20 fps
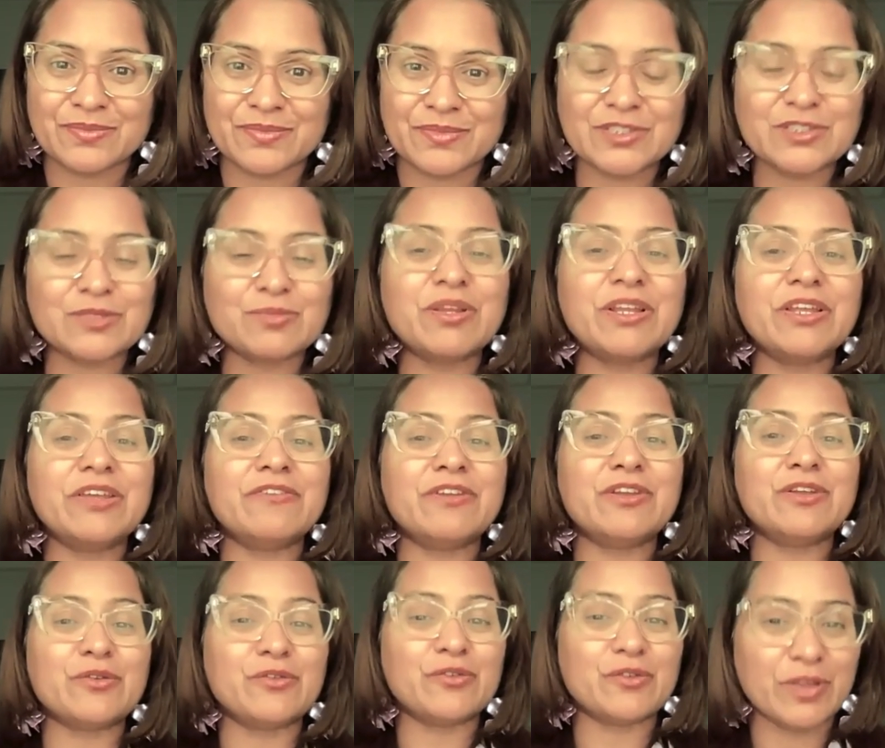Just believe in
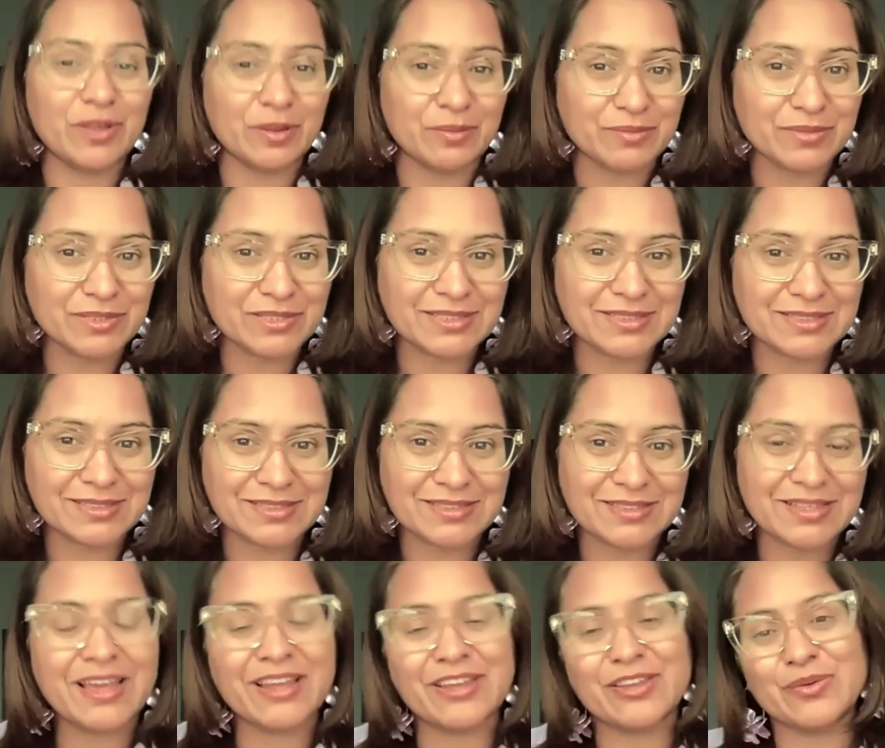your dreams
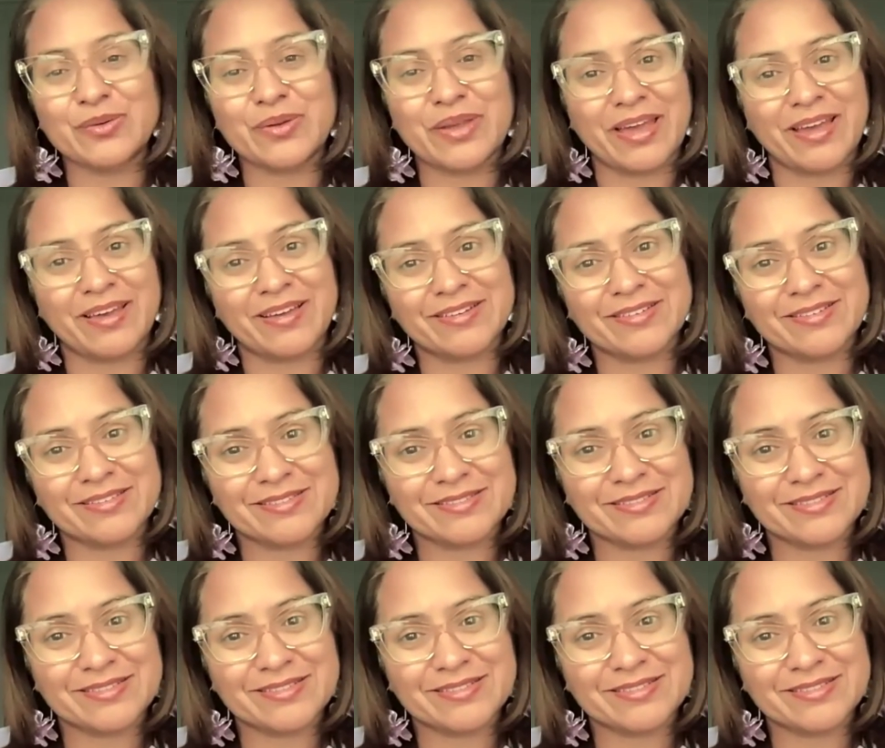and you can.